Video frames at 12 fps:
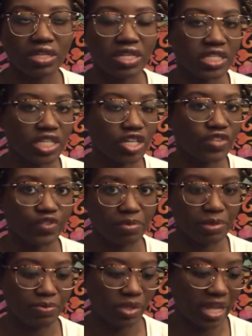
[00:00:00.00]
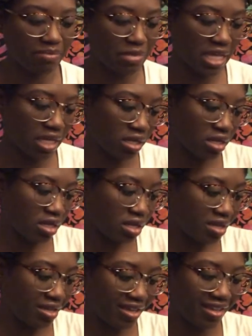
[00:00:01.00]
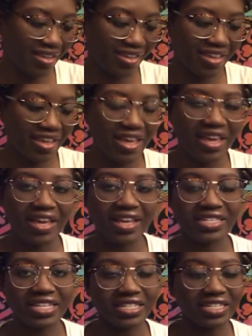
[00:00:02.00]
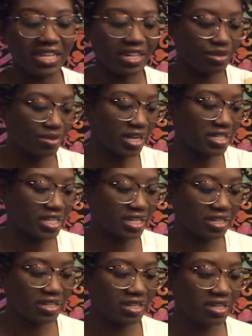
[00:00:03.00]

isn't good for people like me because that's exactly what I did.